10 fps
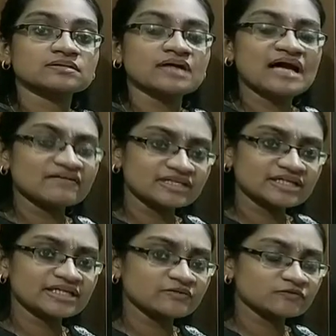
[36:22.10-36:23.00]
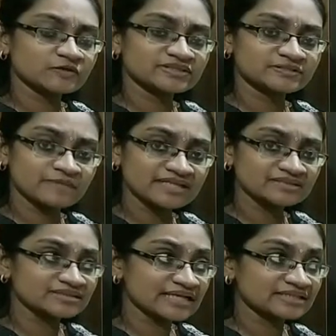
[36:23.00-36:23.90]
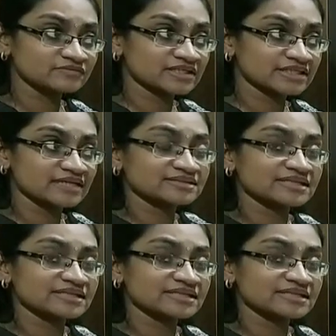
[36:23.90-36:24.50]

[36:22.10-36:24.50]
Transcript: Have any name for this branch that we can